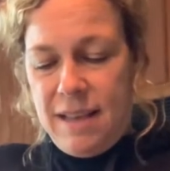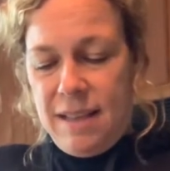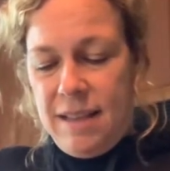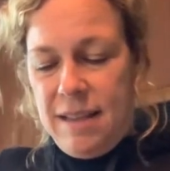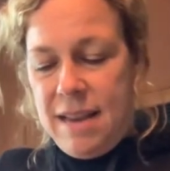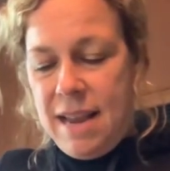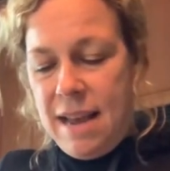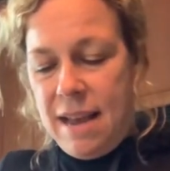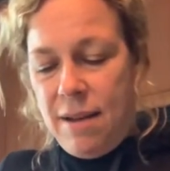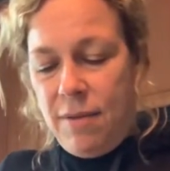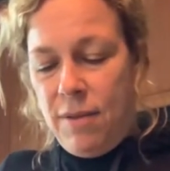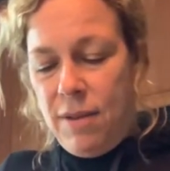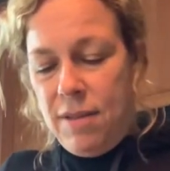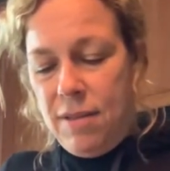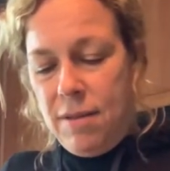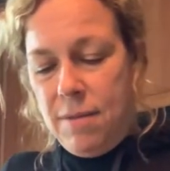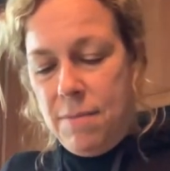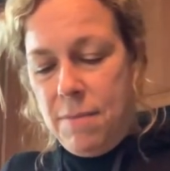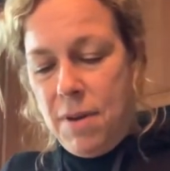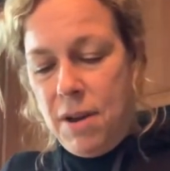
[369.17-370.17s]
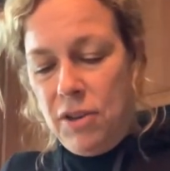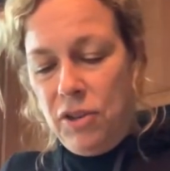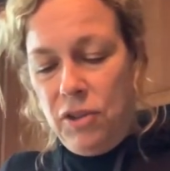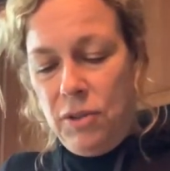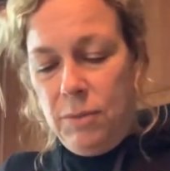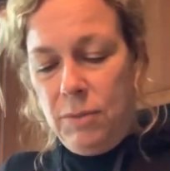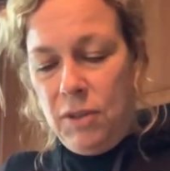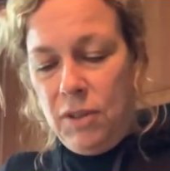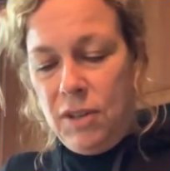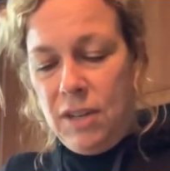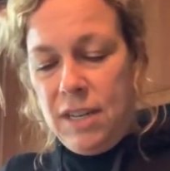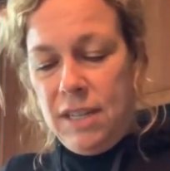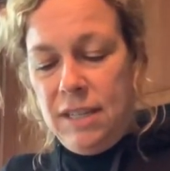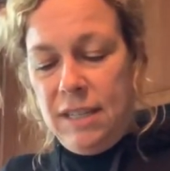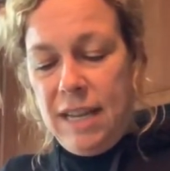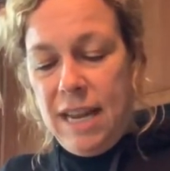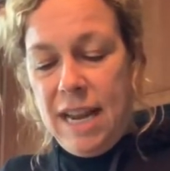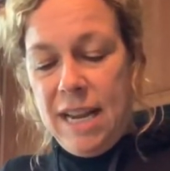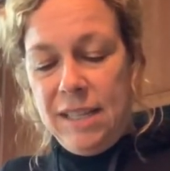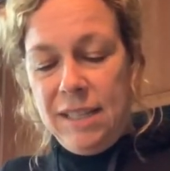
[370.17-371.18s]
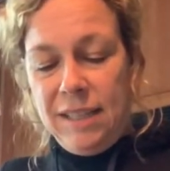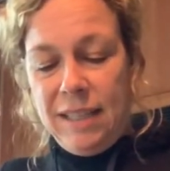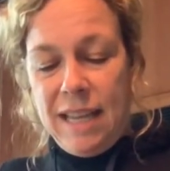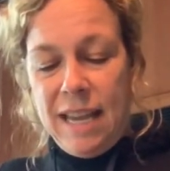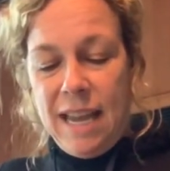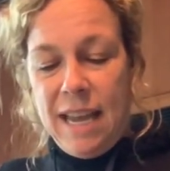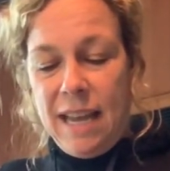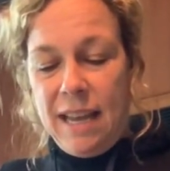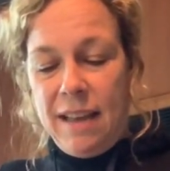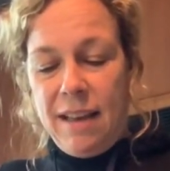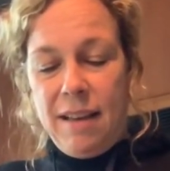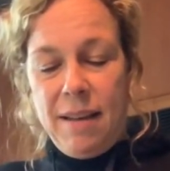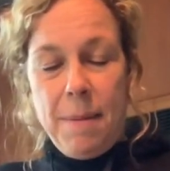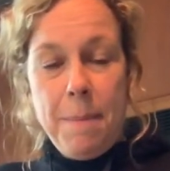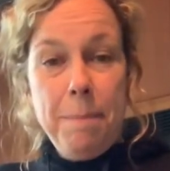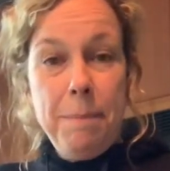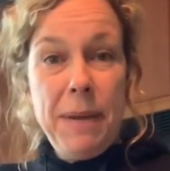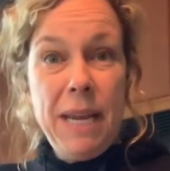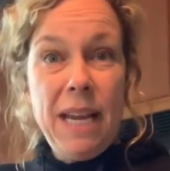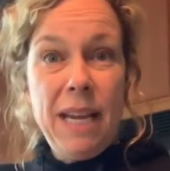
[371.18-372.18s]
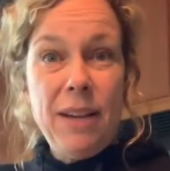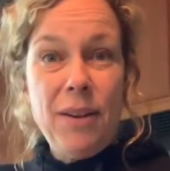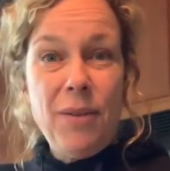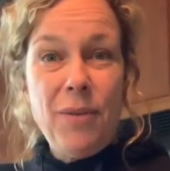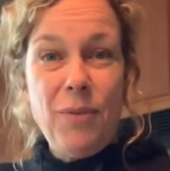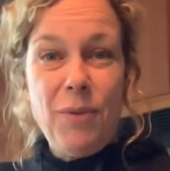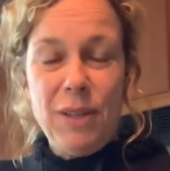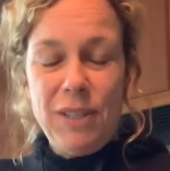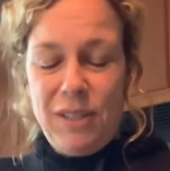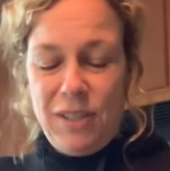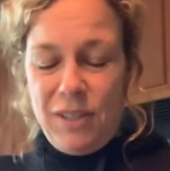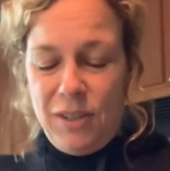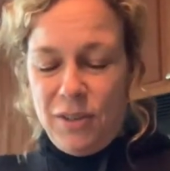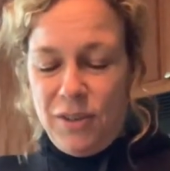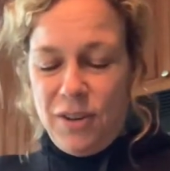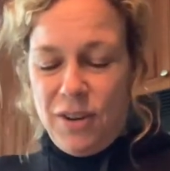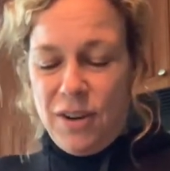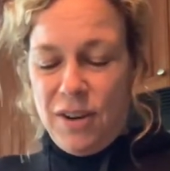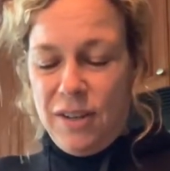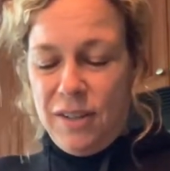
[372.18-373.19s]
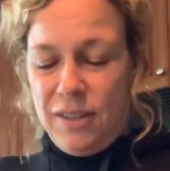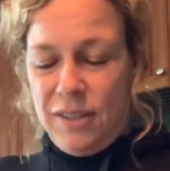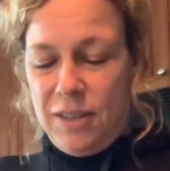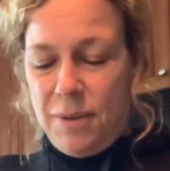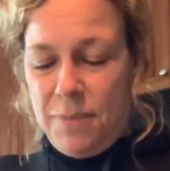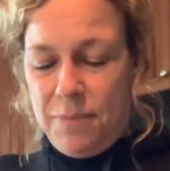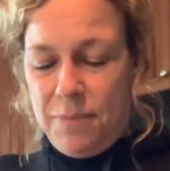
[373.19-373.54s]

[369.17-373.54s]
Now, the mushrooms are gonna taste like meat once they're cooked.